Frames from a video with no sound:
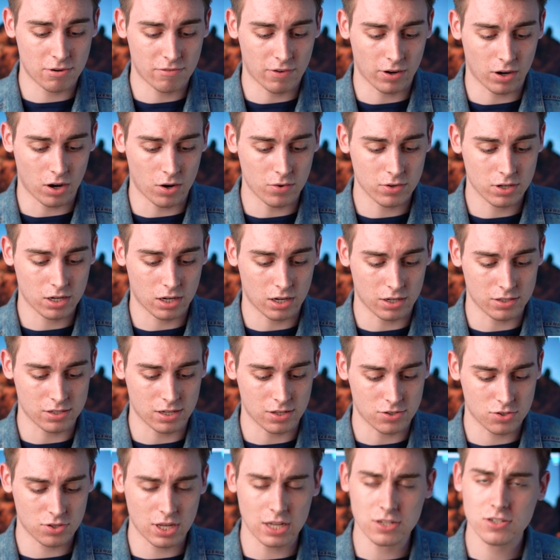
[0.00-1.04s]
of our own
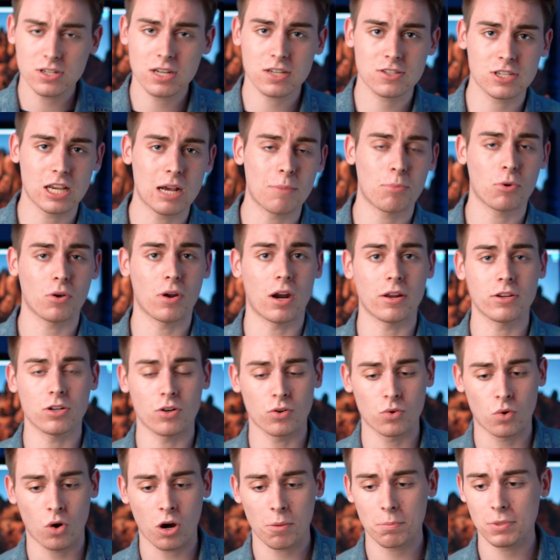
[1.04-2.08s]
content. So that's an example. You know,
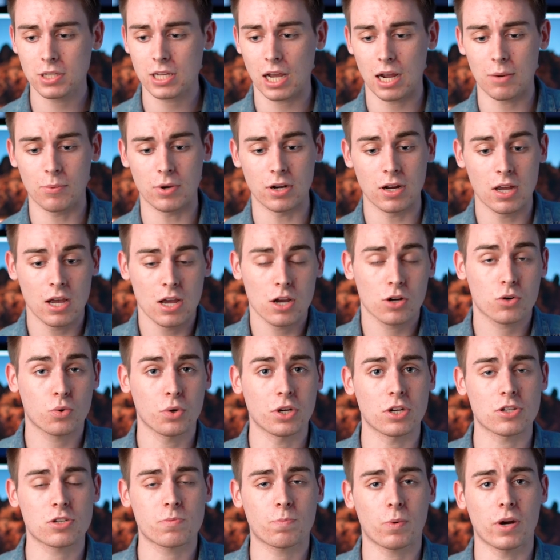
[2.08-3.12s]
normally I would
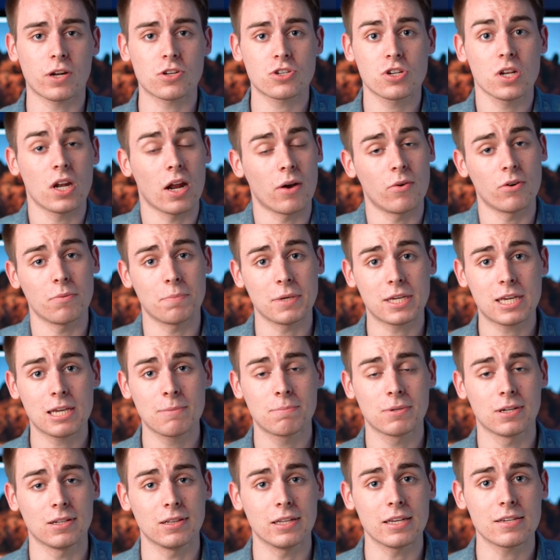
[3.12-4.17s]
create a spreadsheet. I would be
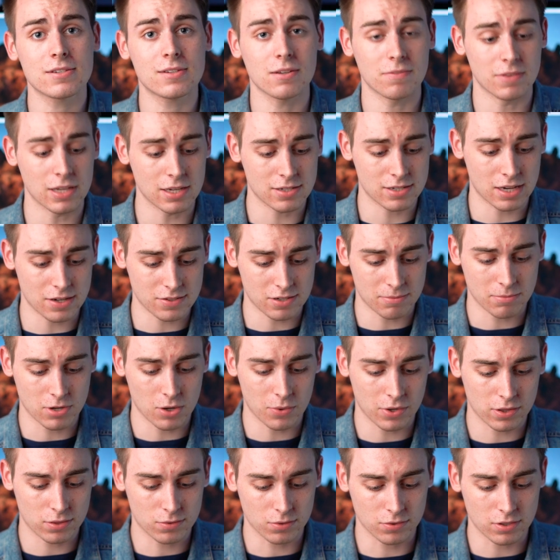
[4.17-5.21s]
keeping a list of these as I'm
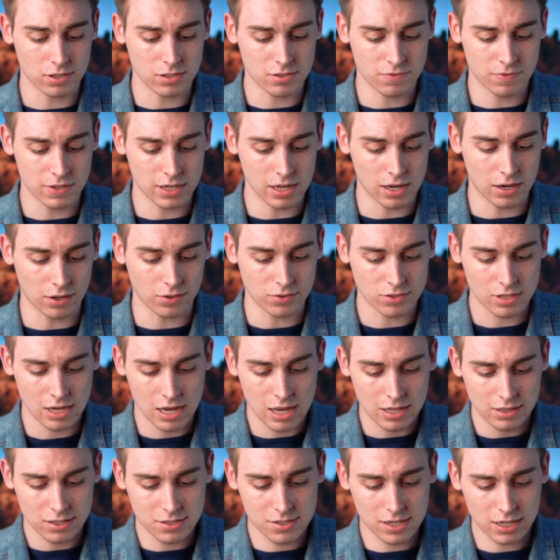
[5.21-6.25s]
going through these videos.
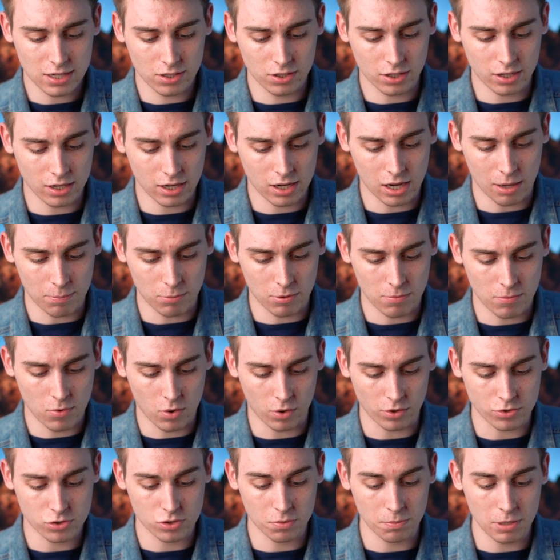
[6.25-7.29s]
Let's take a look at a couple
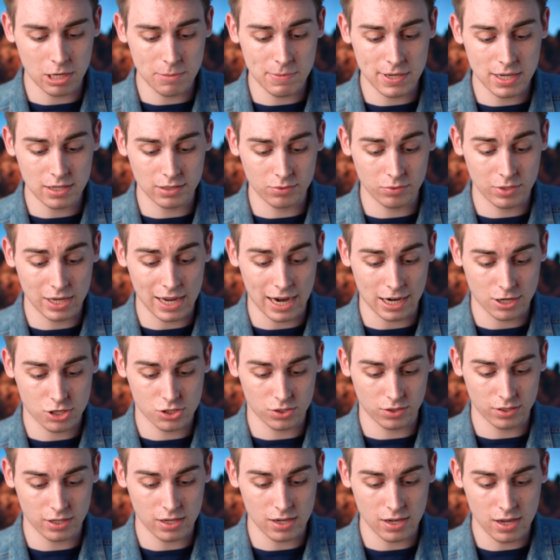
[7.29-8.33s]
more. So maybe we
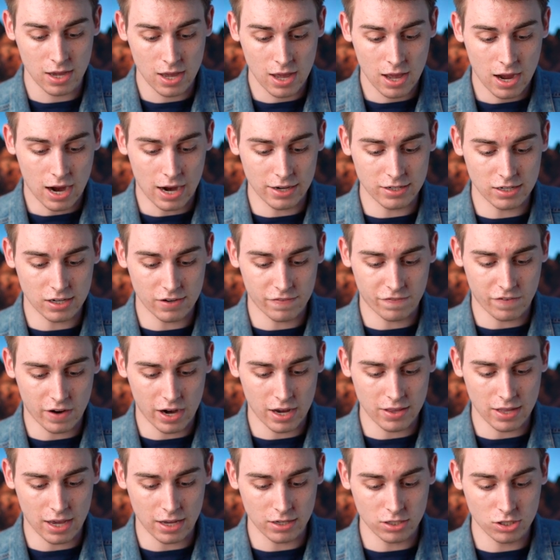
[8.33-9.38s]
actually
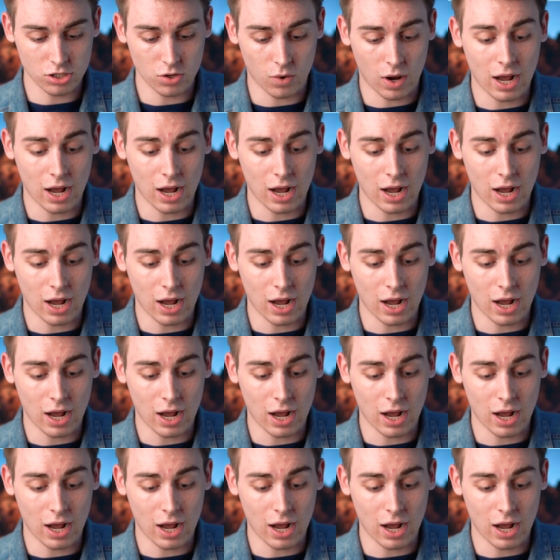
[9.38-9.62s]
identify that, you know,